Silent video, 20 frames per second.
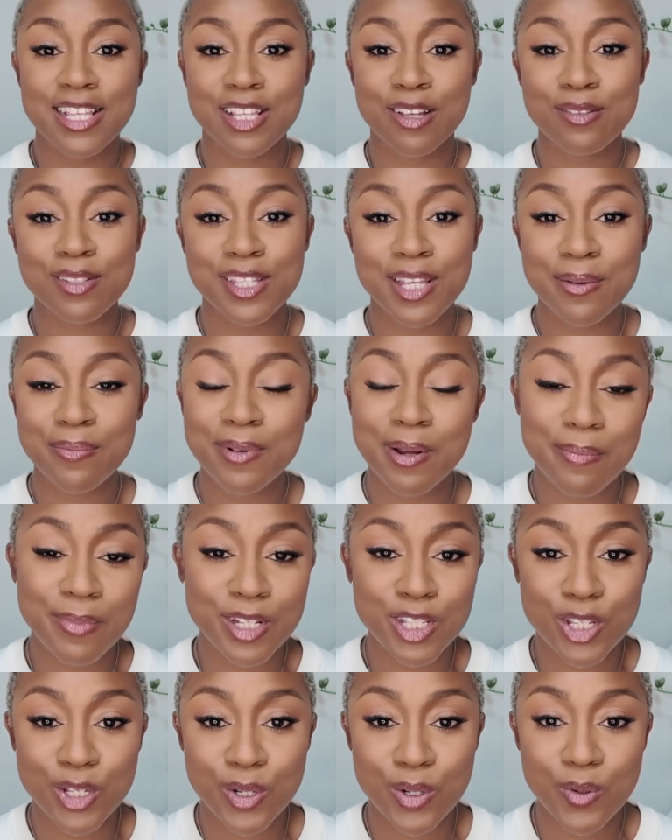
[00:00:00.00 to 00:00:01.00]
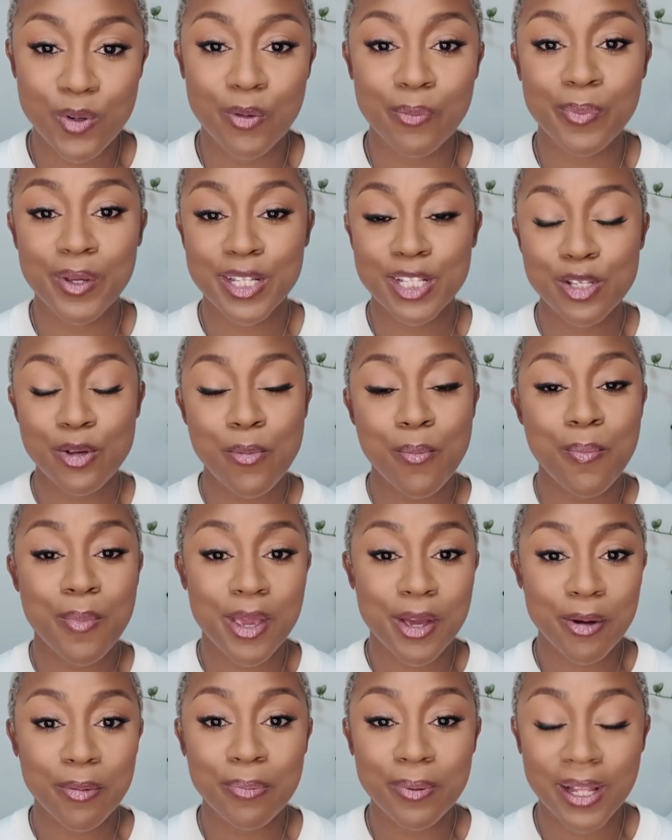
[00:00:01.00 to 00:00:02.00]
So tip number 2 will be to
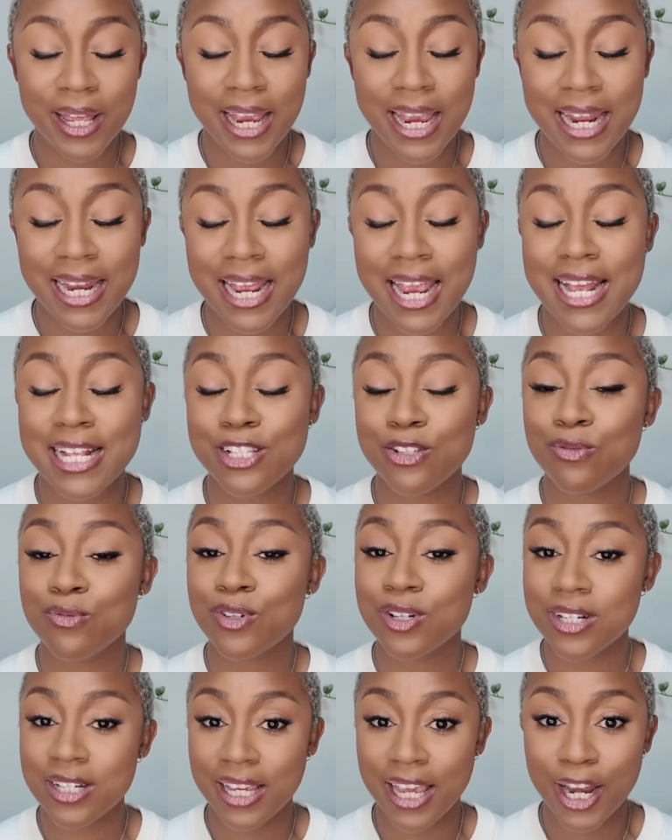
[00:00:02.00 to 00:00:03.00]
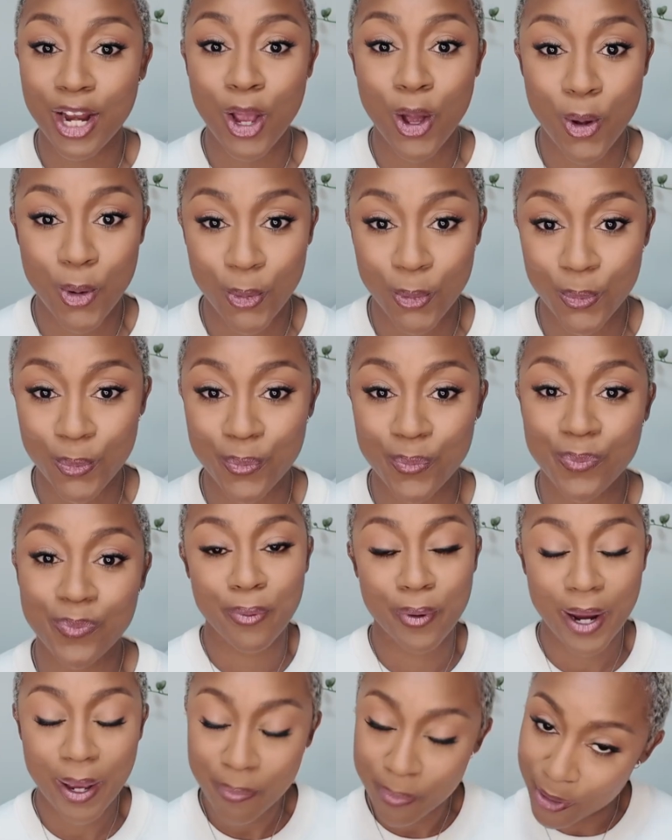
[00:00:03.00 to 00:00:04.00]
meal plan and to cook at home.
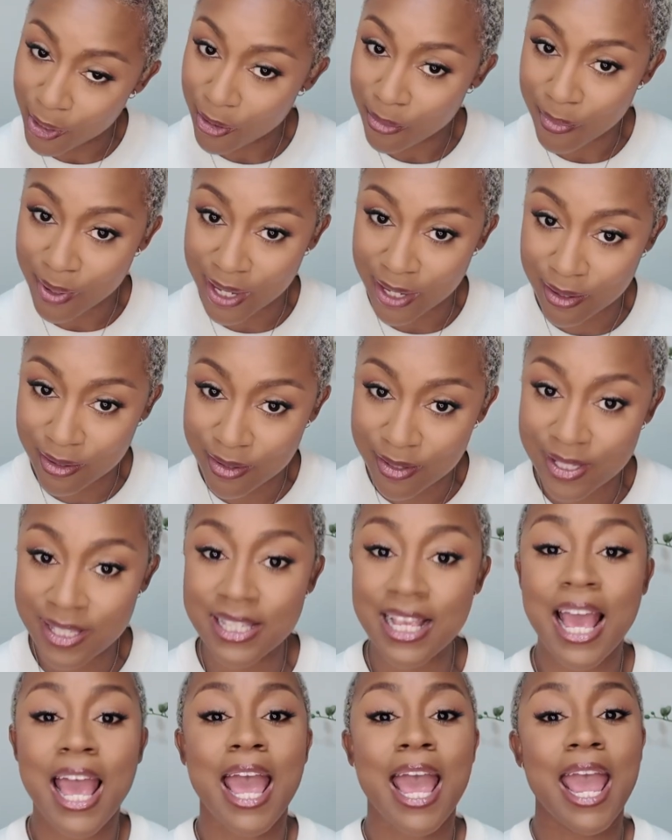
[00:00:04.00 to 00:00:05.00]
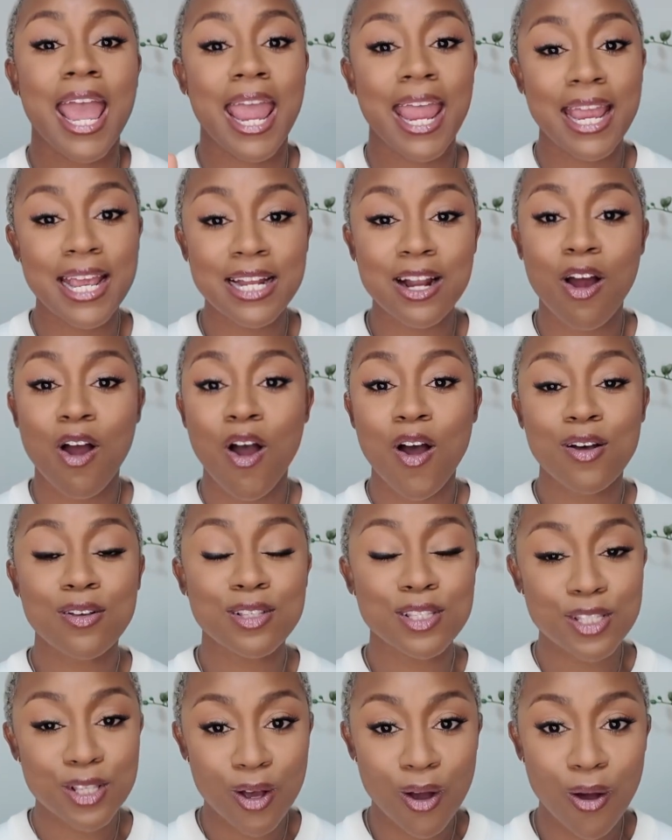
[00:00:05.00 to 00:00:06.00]
Prep your meals and
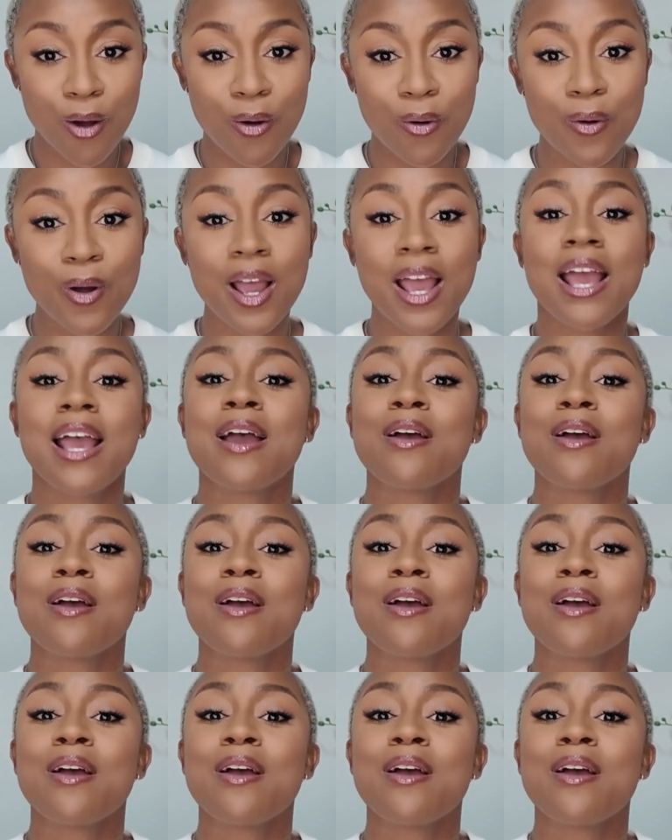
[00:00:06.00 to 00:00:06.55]
also